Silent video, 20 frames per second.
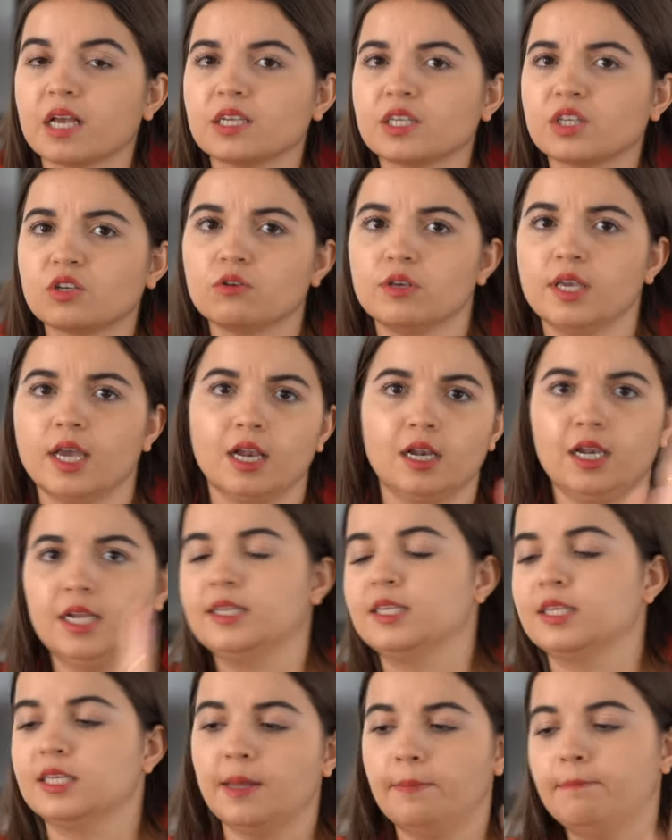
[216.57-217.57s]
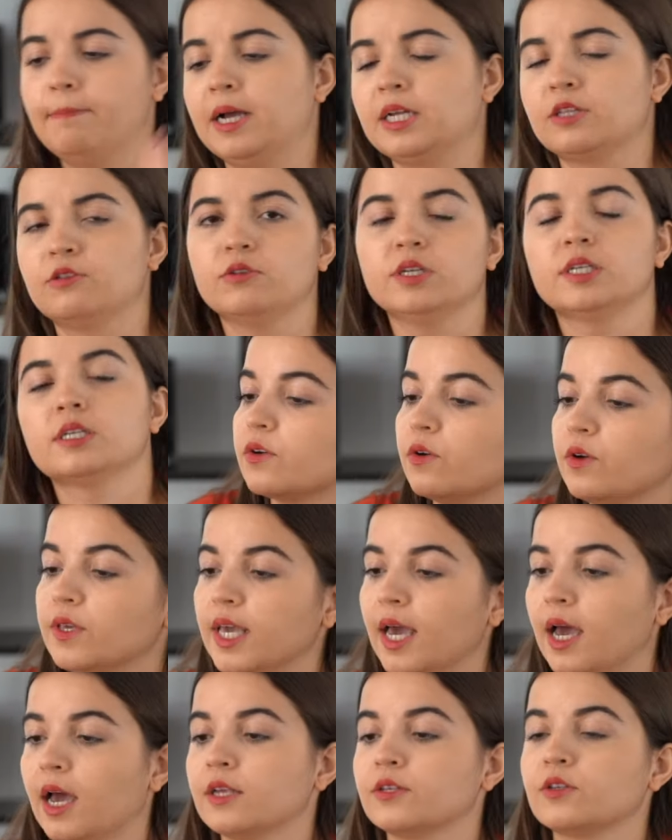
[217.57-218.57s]
So yeah, let's get back to it. So
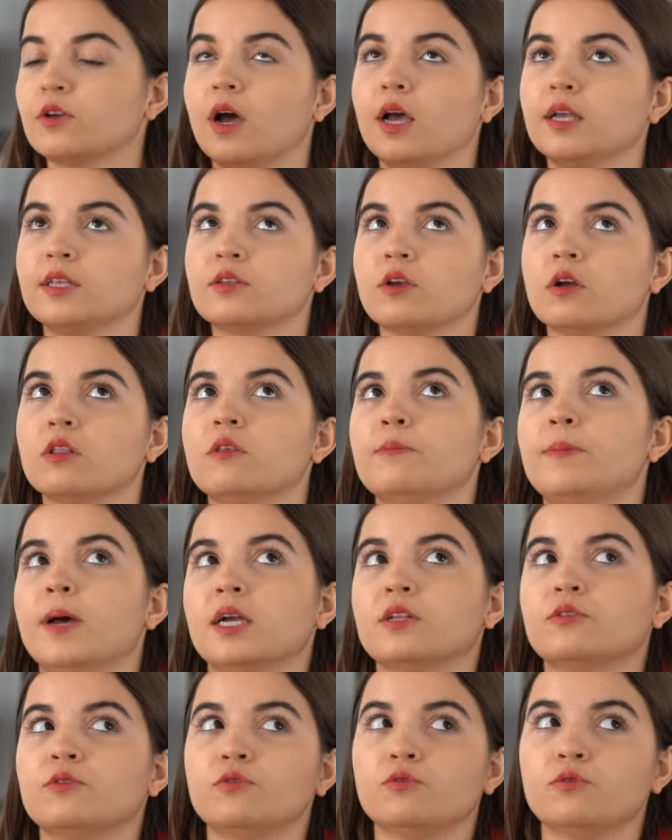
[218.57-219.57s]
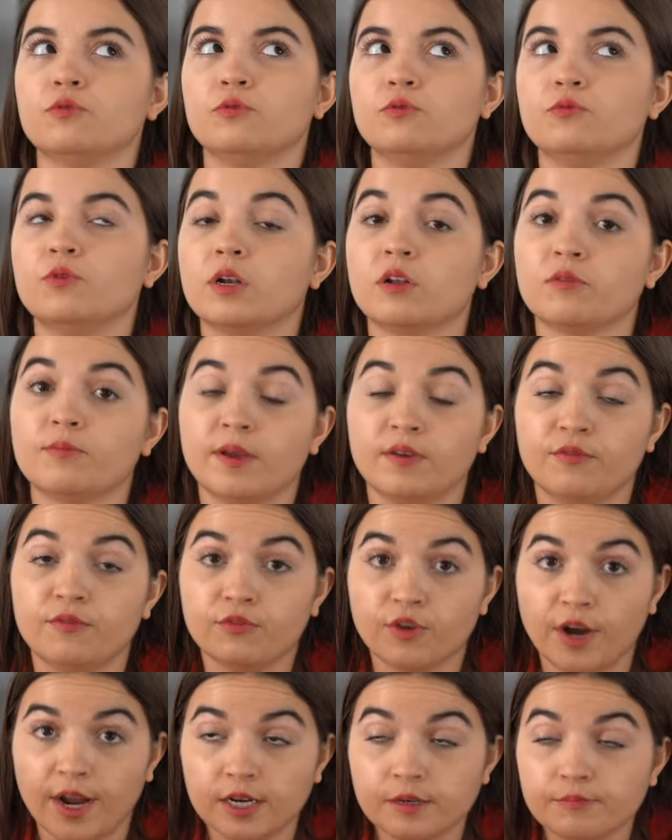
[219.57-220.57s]
yeah, so I sold the bag to one of my
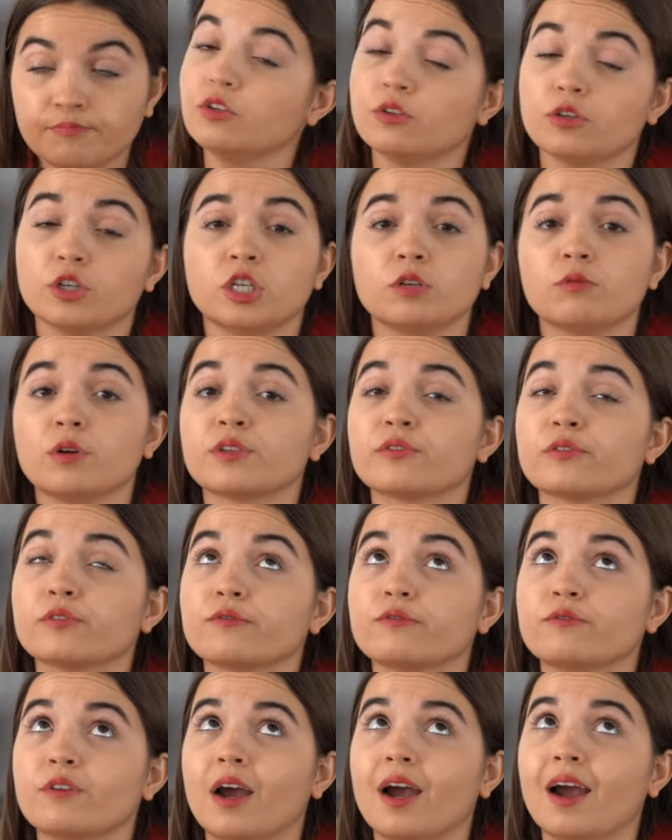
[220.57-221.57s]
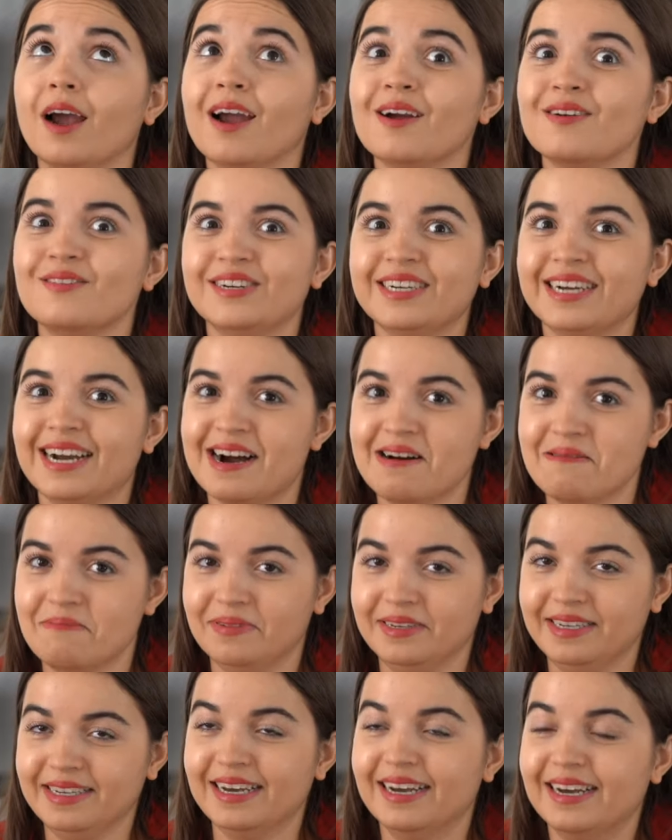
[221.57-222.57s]
friends, so she was very
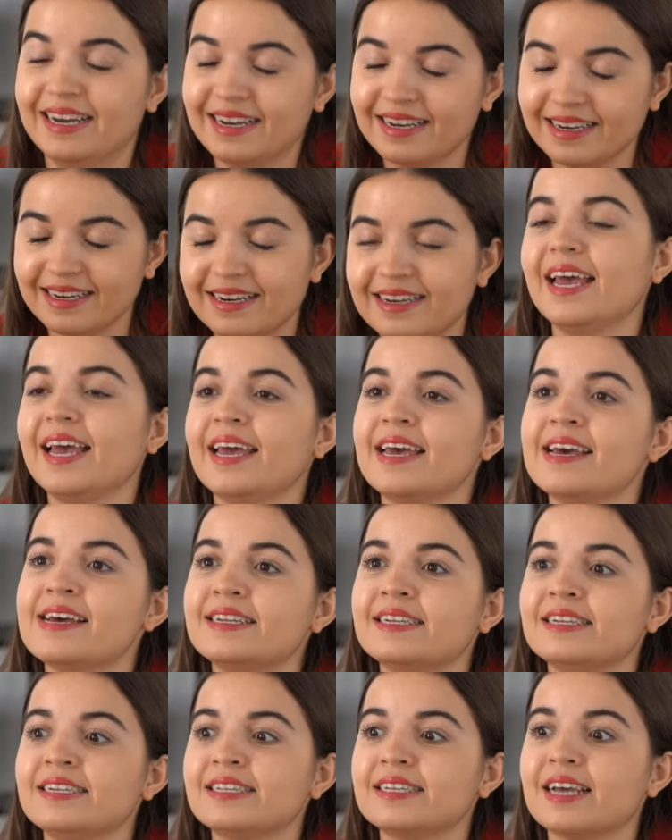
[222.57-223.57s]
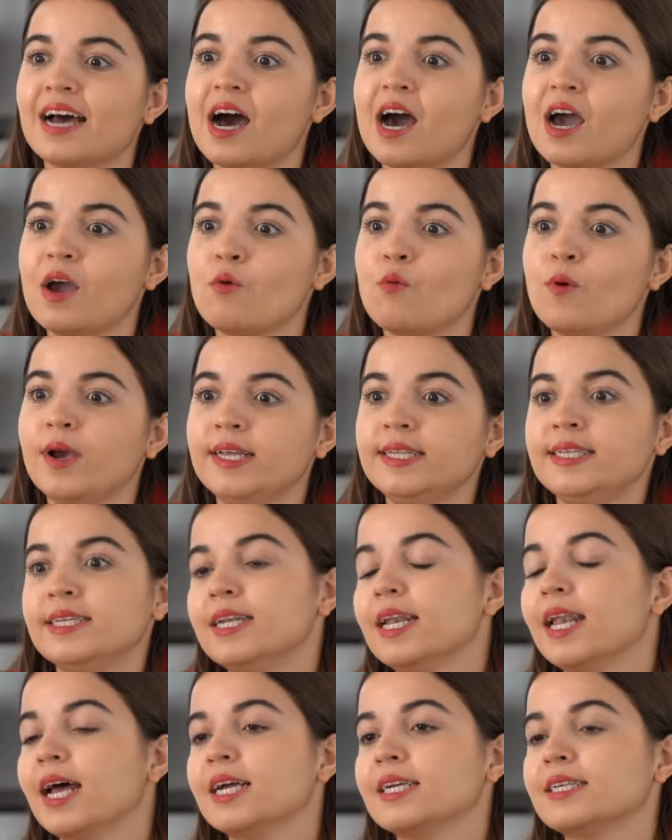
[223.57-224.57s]
happy. And I
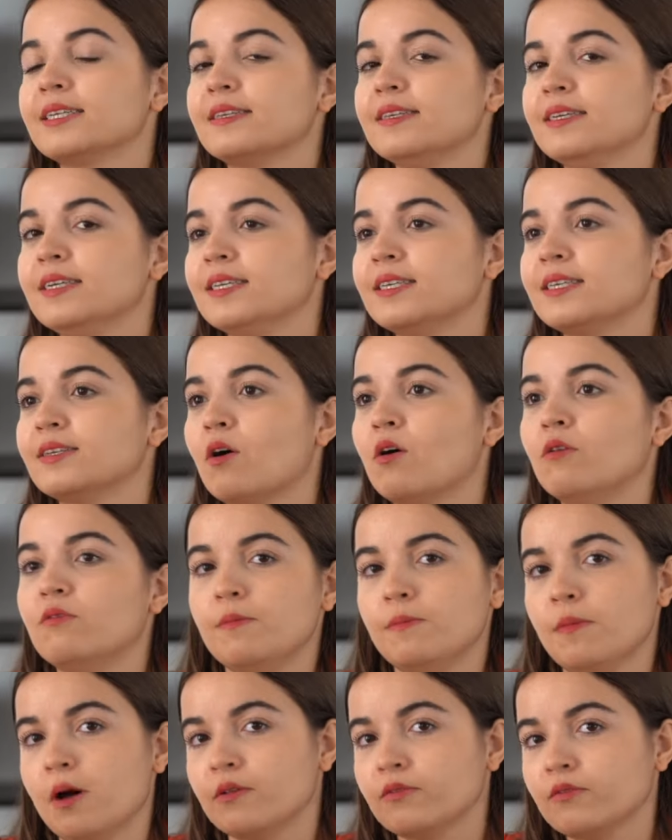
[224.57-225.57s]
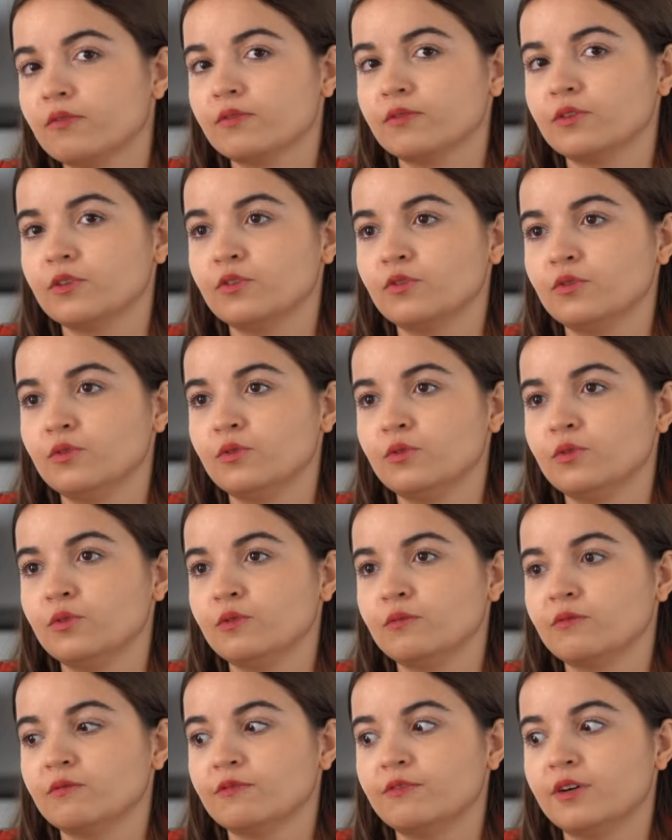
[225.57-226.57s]
waited like 6 months
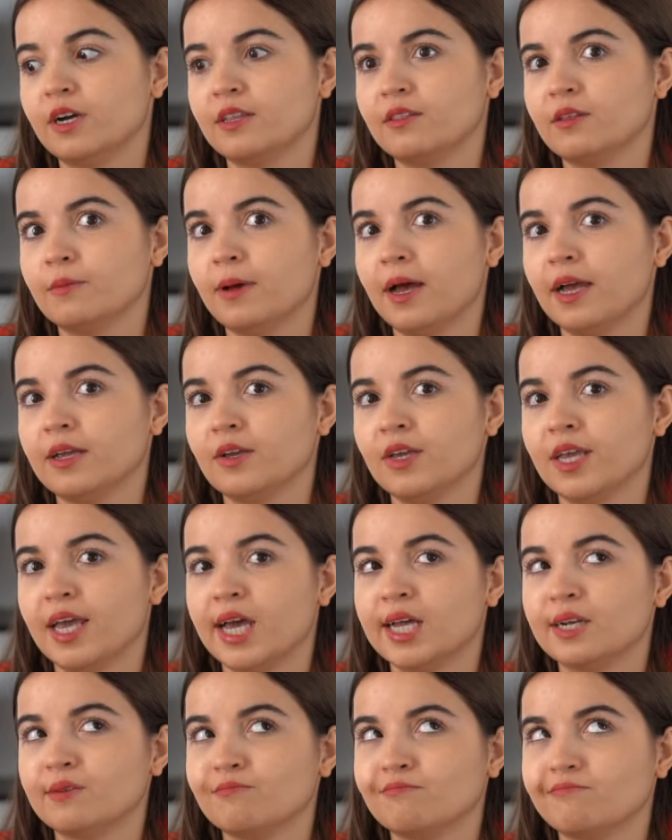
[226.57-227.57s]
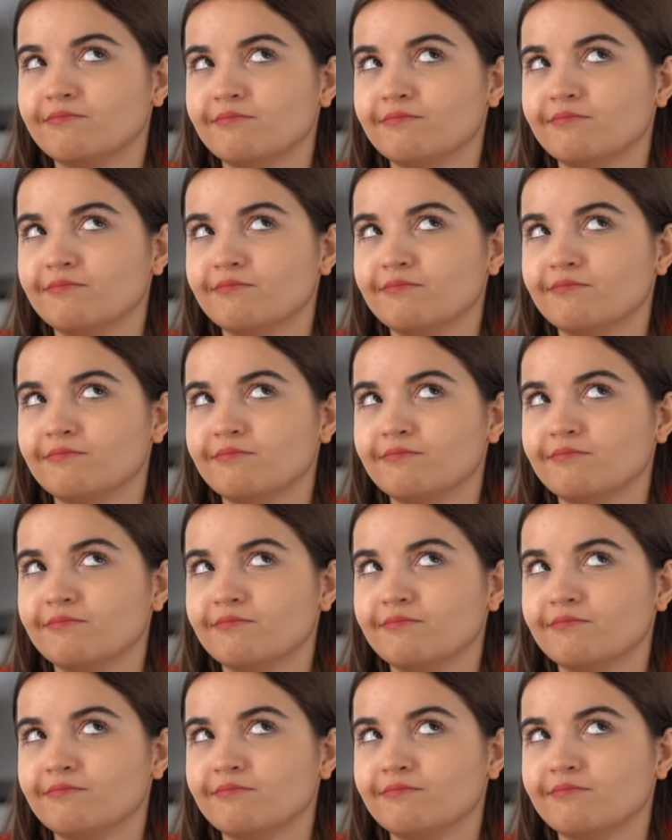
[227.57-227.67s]
to find the bag again.